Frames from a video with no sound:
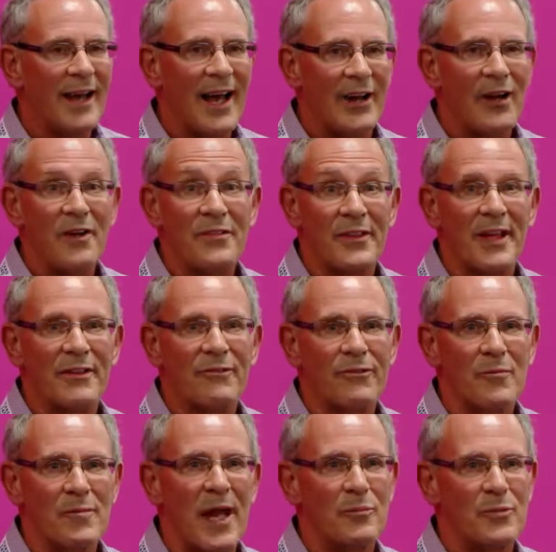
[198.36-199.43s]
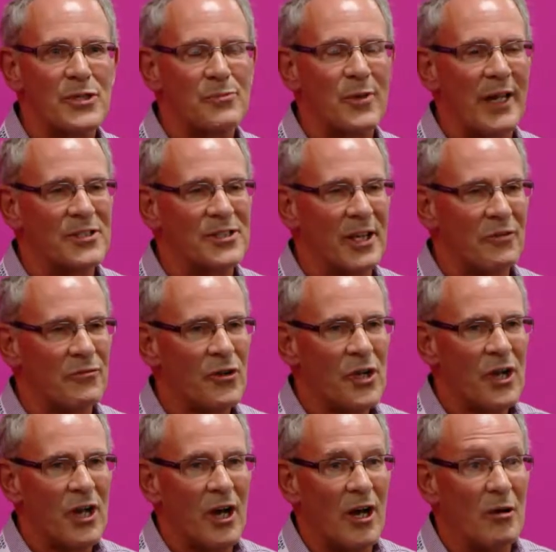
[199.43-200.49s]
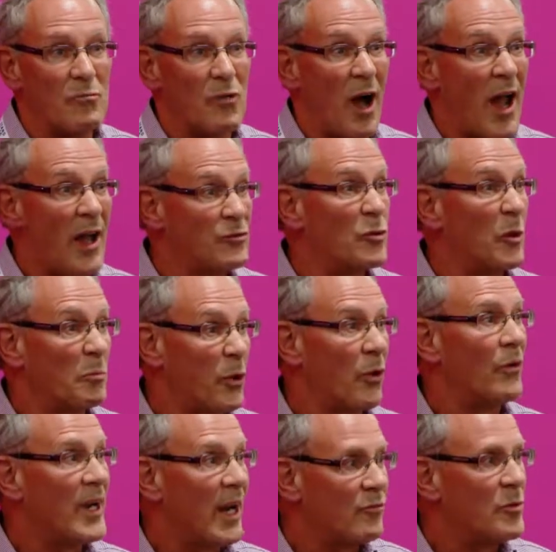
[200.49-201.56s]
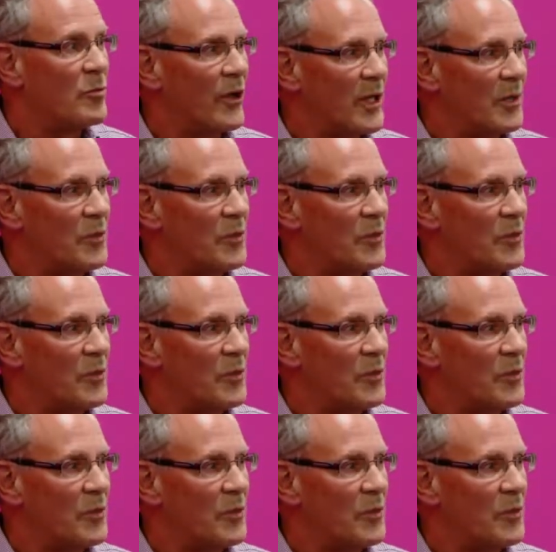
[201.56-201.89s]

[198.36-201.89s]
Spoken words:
And I think from that perspective, I have to applaud everybody,